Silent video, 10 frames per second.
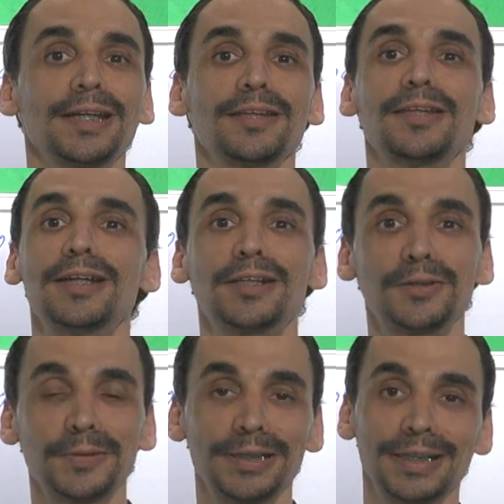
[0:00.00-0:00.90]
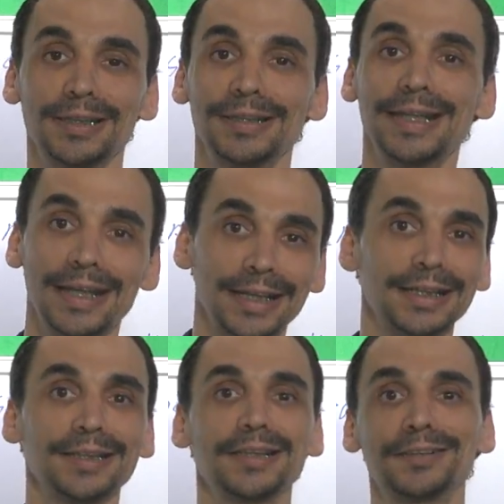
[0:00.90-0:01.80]
they are risking
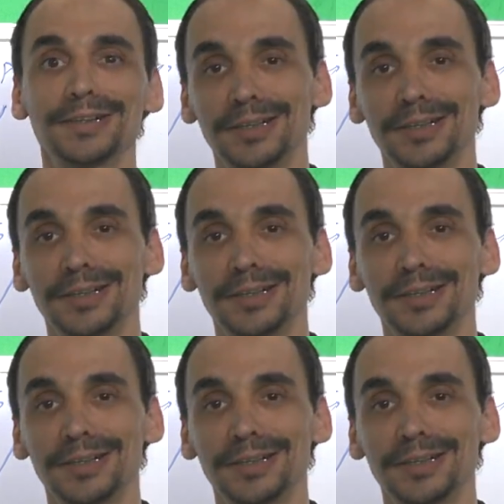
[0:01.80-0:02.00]
data, they are